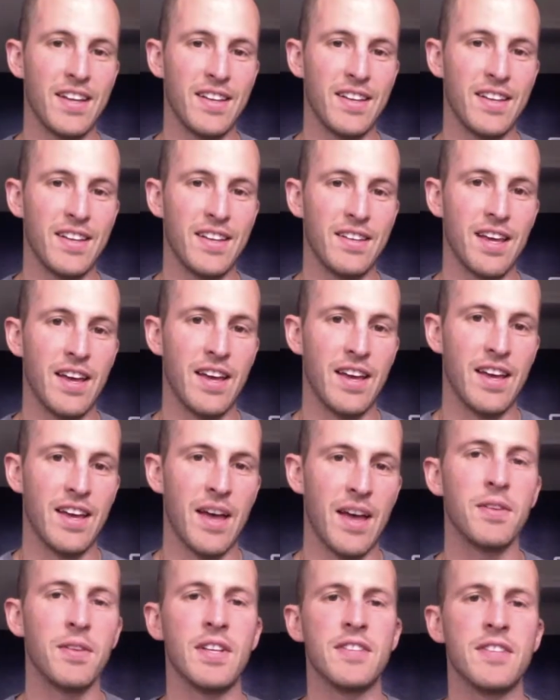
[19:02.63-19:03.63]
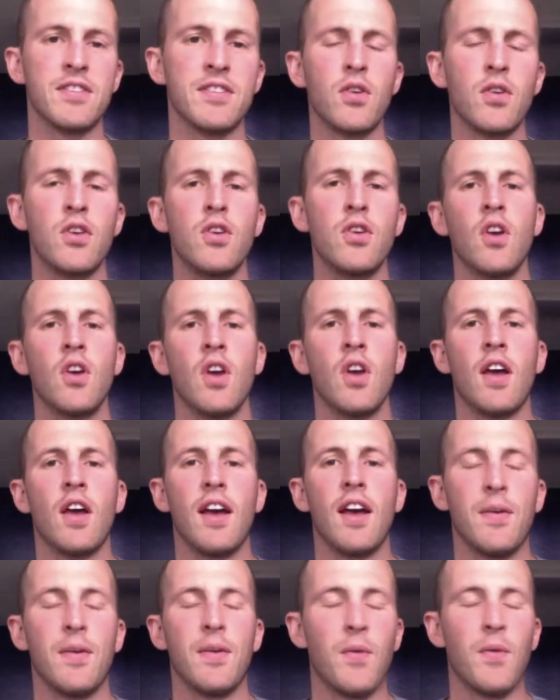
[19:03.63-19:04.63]
Yeah, absolutely. So
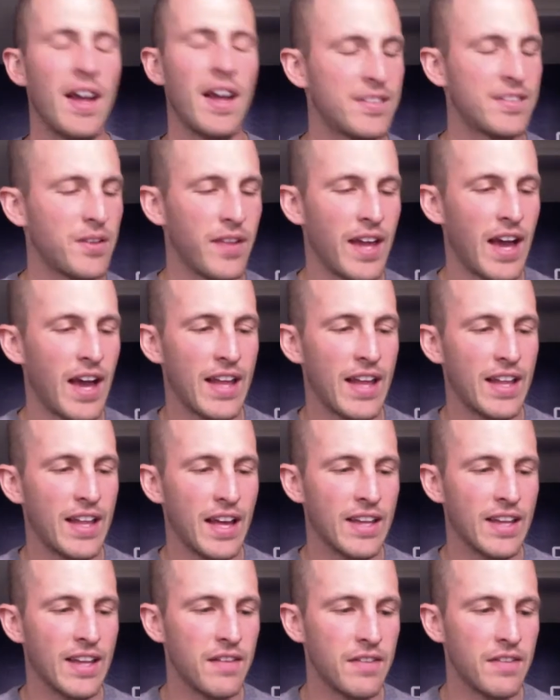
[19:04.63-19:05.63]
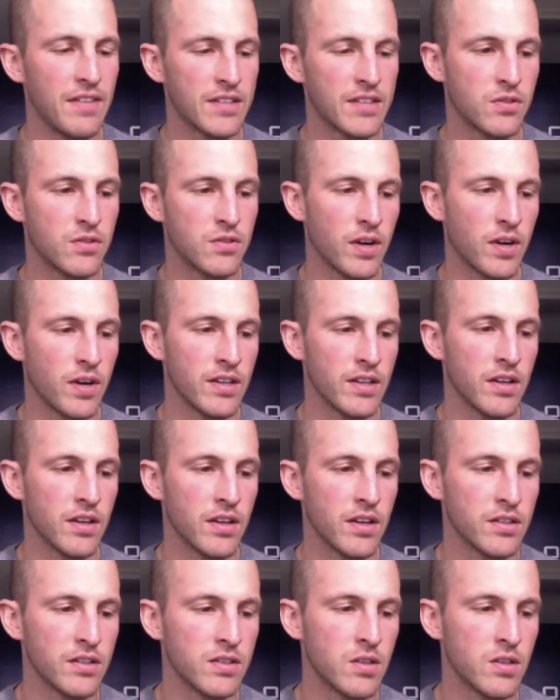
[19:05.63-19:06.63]
that I love that story,
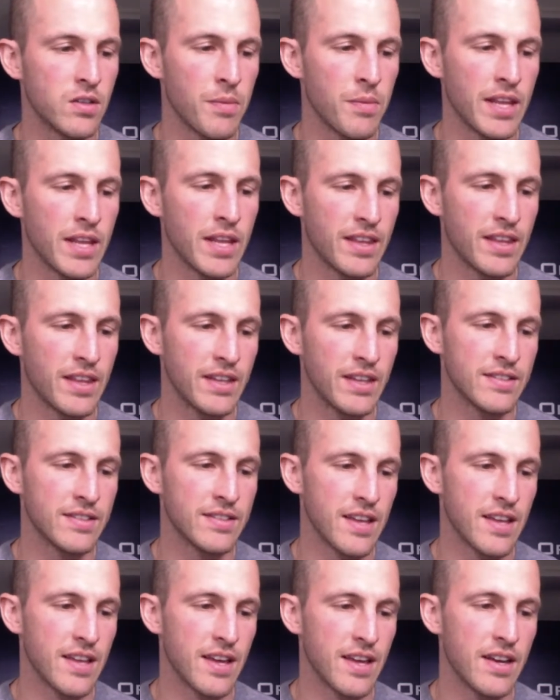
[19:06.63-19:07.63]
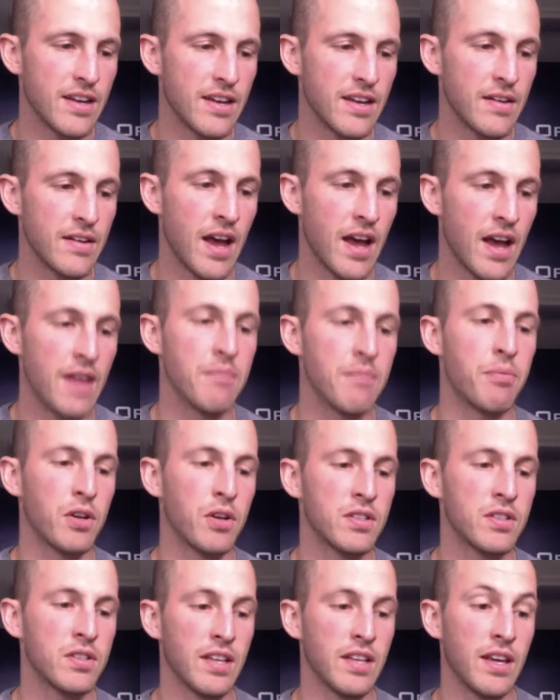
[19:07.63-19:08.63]
and there's so many things that I
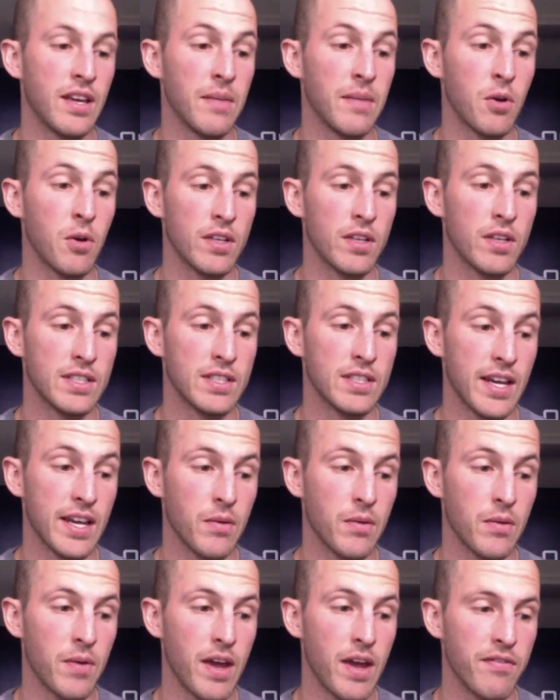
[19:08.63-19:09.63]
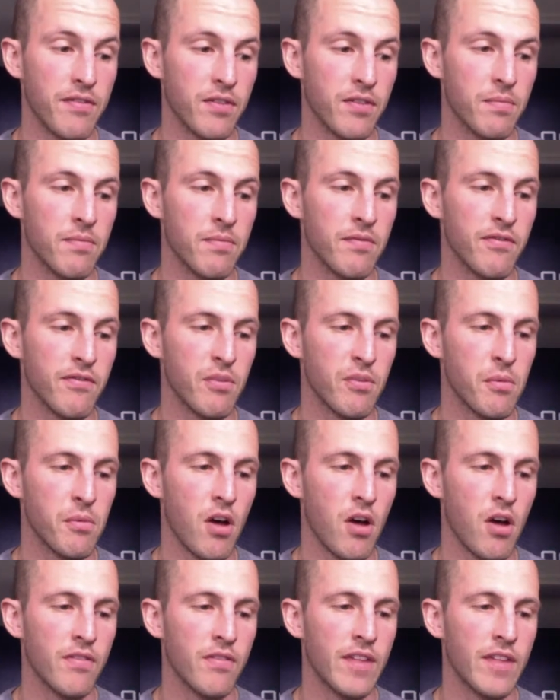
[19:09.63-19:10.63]
personally am going to take away from
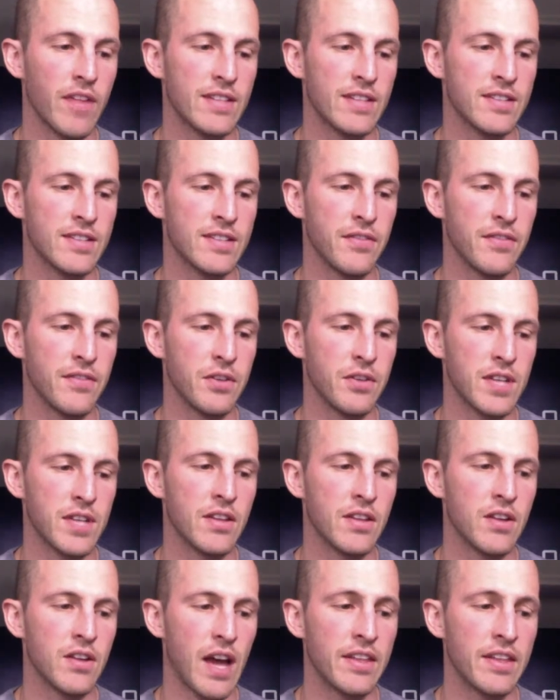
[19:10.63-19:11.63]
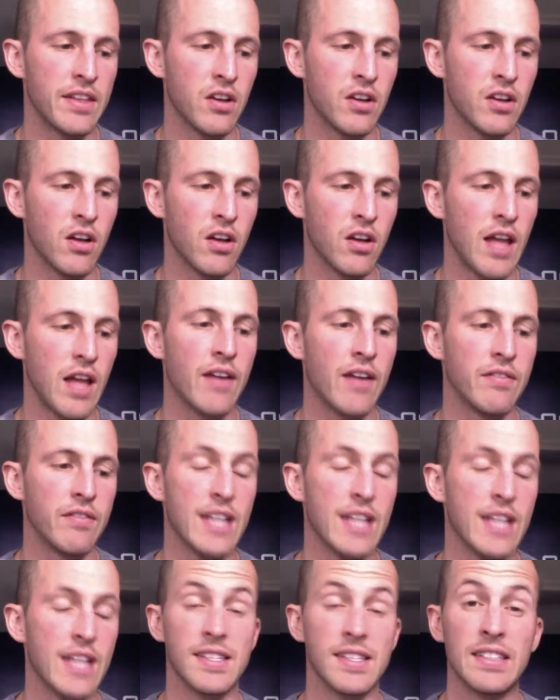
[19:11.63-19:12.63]
all of that stuff you said. I think there are a lot of
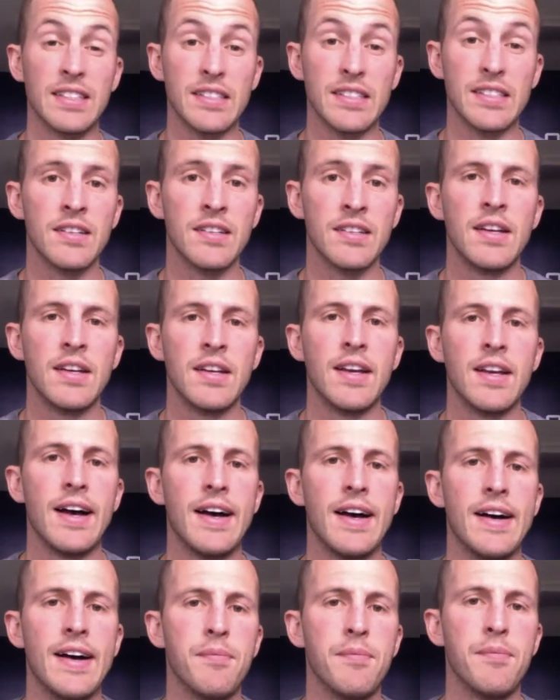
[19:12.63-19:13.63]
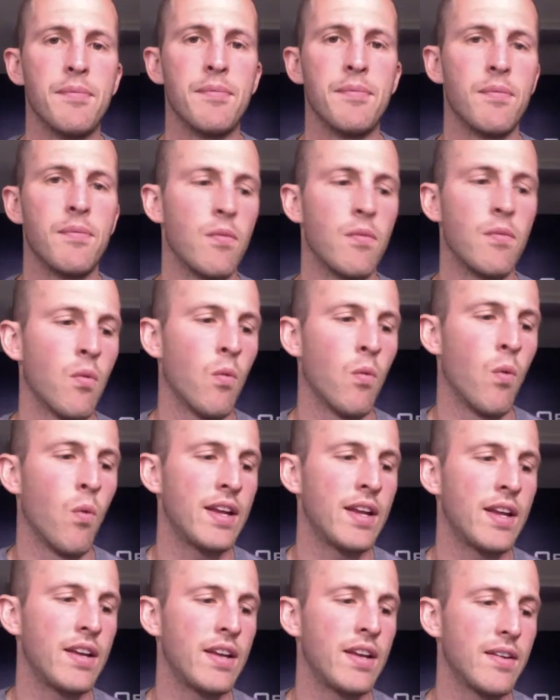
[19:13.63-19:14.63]
lessons. Um,
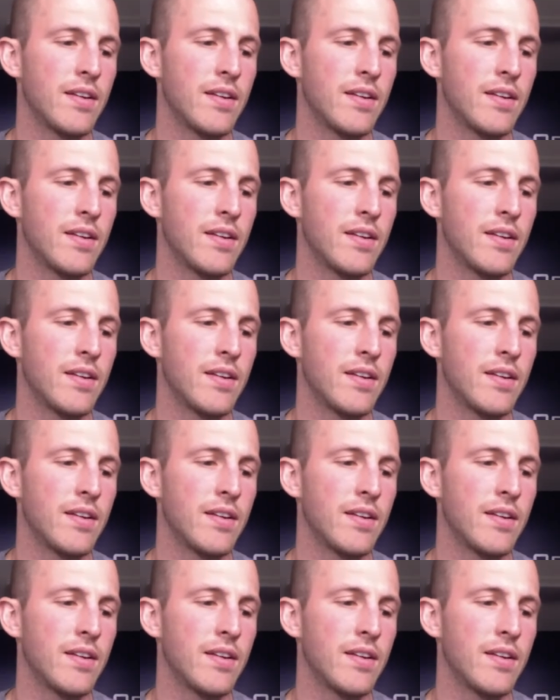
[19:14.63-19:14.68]
one